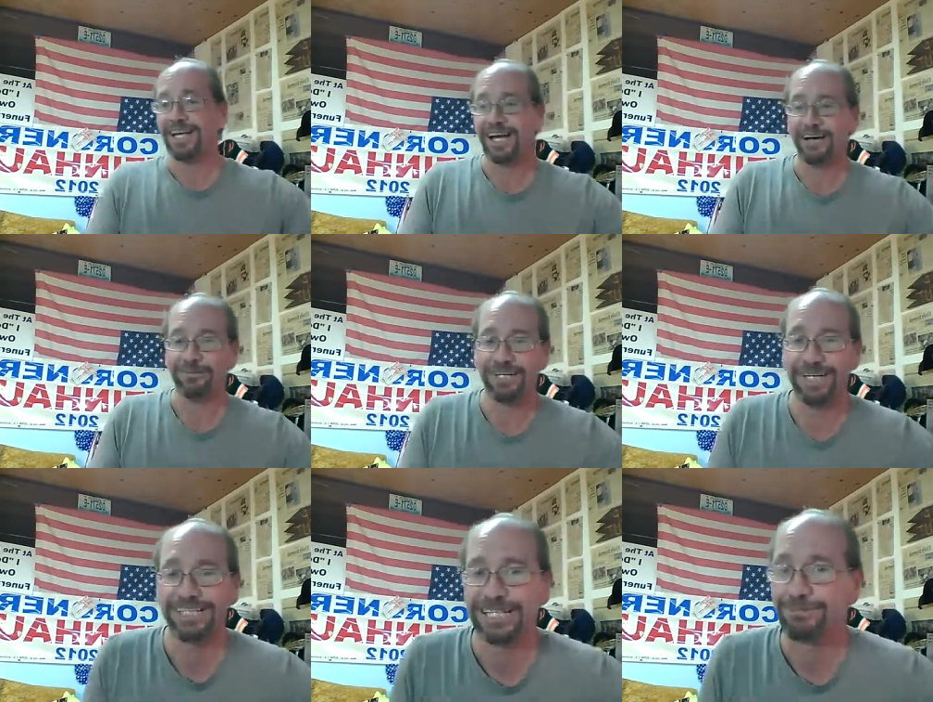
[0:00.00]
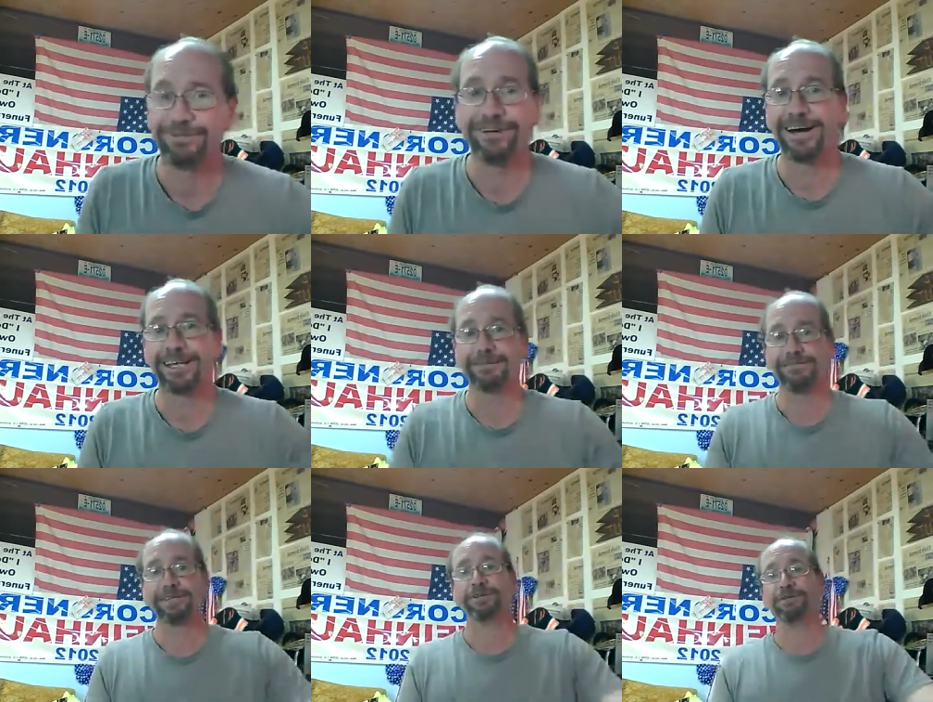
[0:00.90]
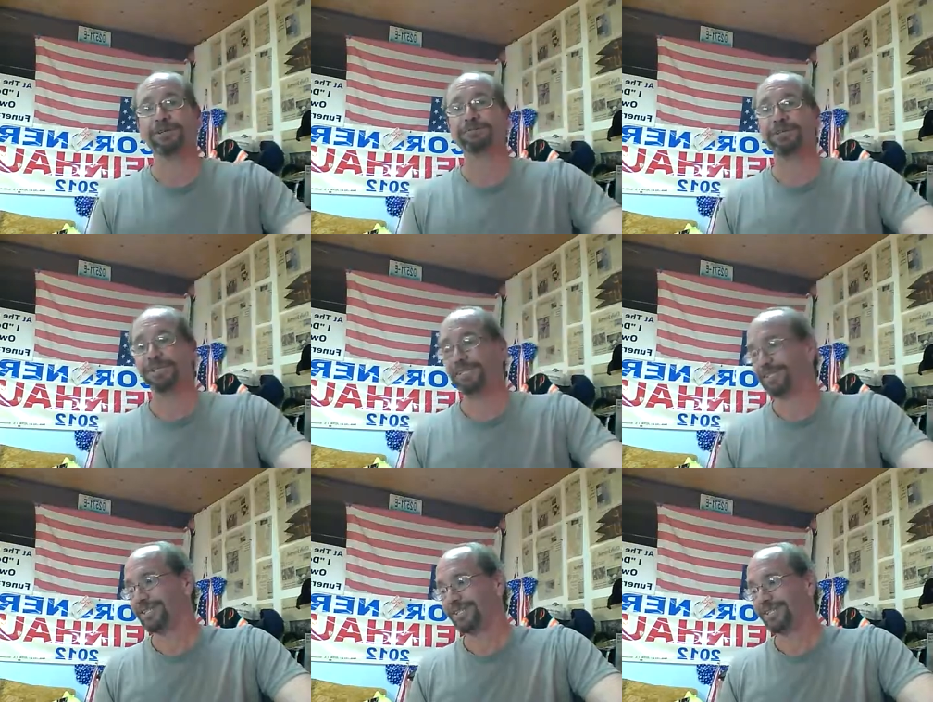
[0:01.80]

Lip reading: But any type of filing fee would be